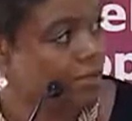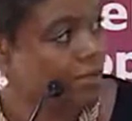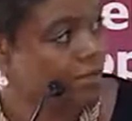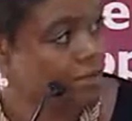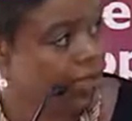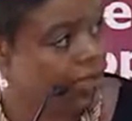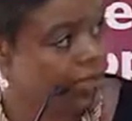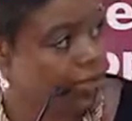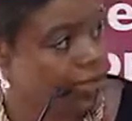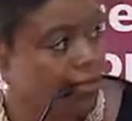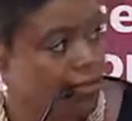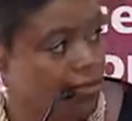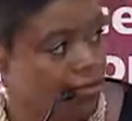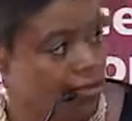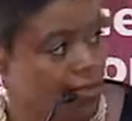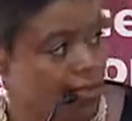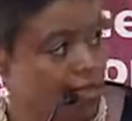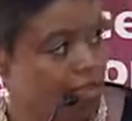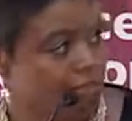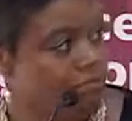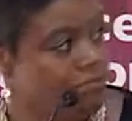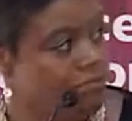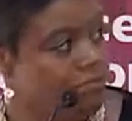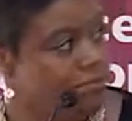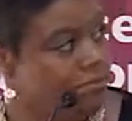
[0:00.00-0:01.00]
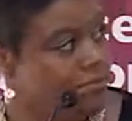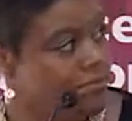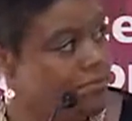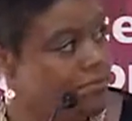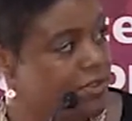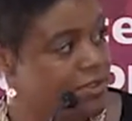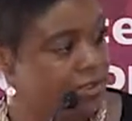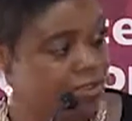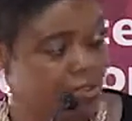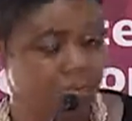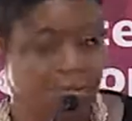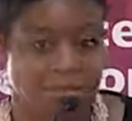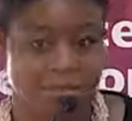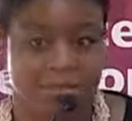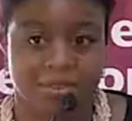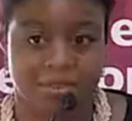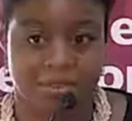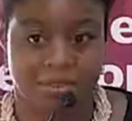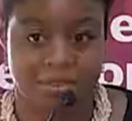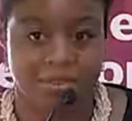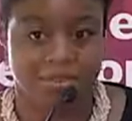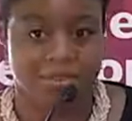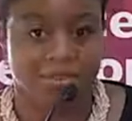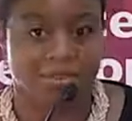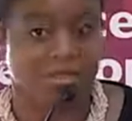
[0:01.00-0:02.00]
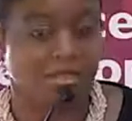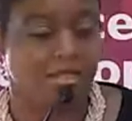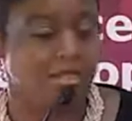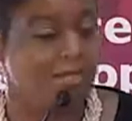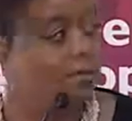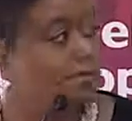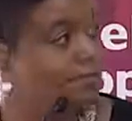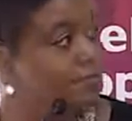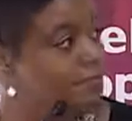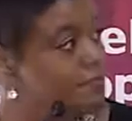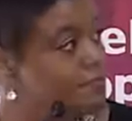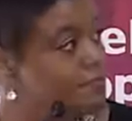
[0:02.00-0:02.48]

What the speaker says: That's our team. Some of them are here today.